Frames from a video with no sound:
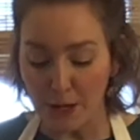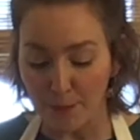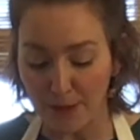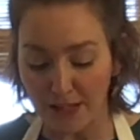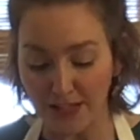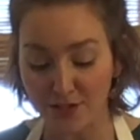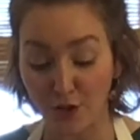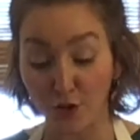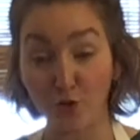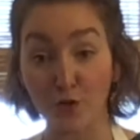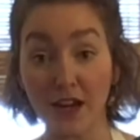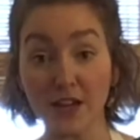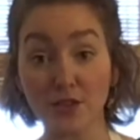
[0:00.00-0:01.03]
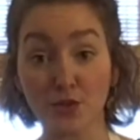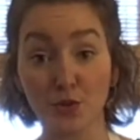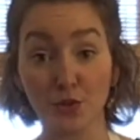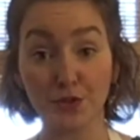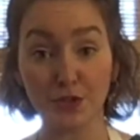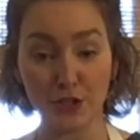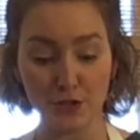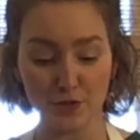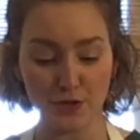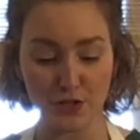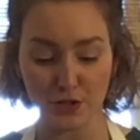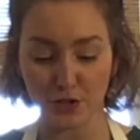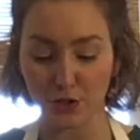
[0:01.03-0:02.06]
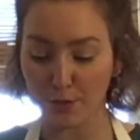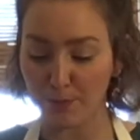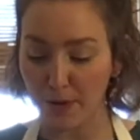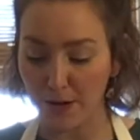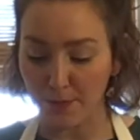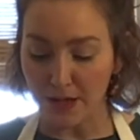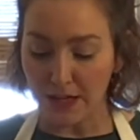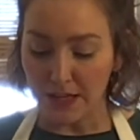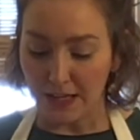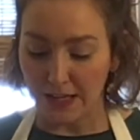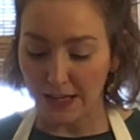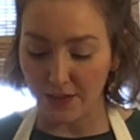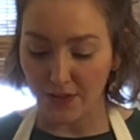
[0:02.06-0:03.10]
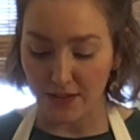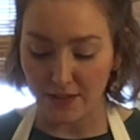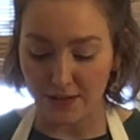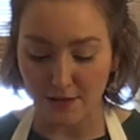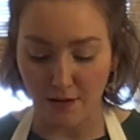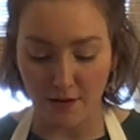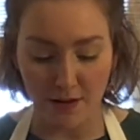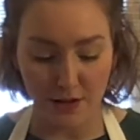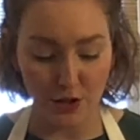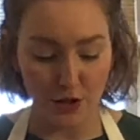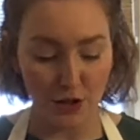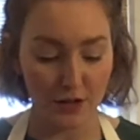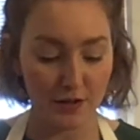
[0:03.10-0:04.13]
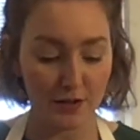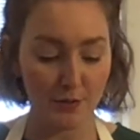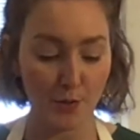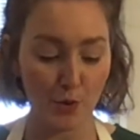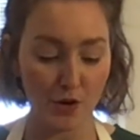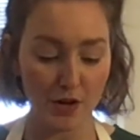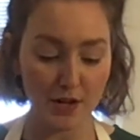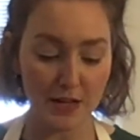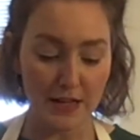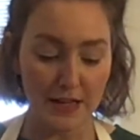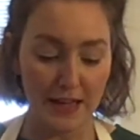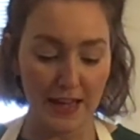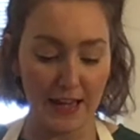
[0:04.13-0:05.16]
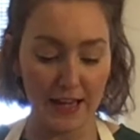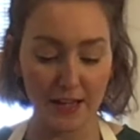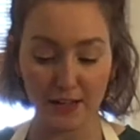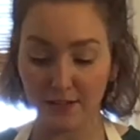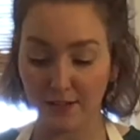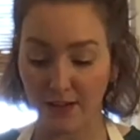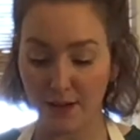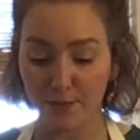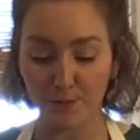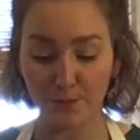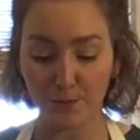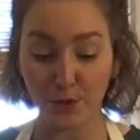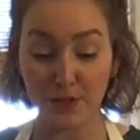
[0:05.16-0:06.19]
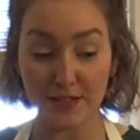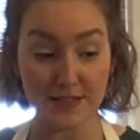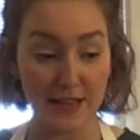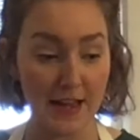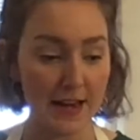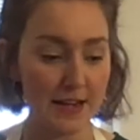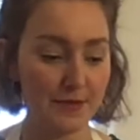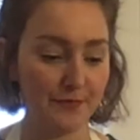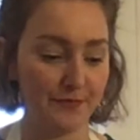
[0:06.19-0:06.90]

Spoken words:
but it's a great tool to use to scoop up anything that's on your board and put aside.